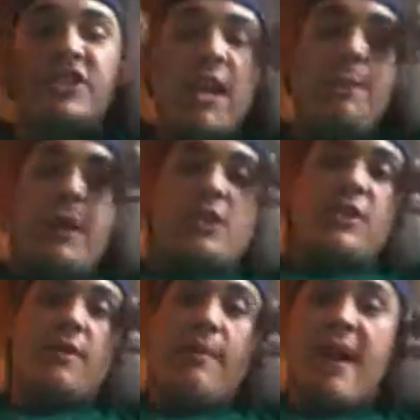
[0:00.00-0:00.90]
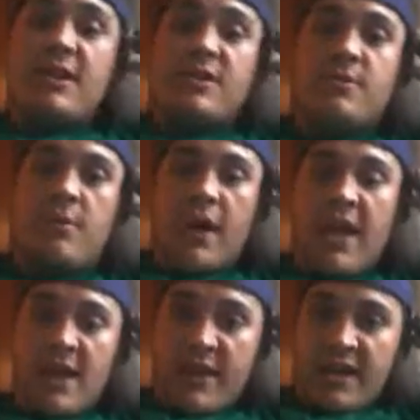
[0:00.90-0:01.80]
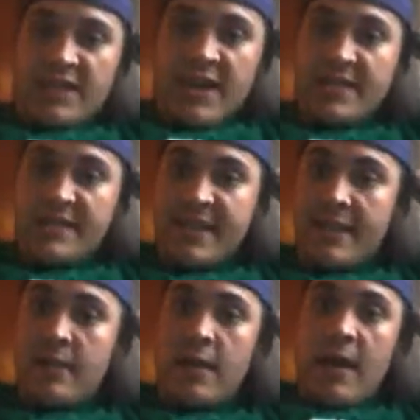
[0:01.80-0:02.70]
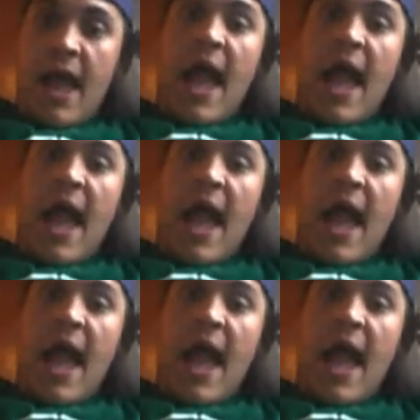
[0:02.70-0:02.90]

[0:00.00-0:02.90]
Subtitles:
Championship match, Mark Henry and John Cena.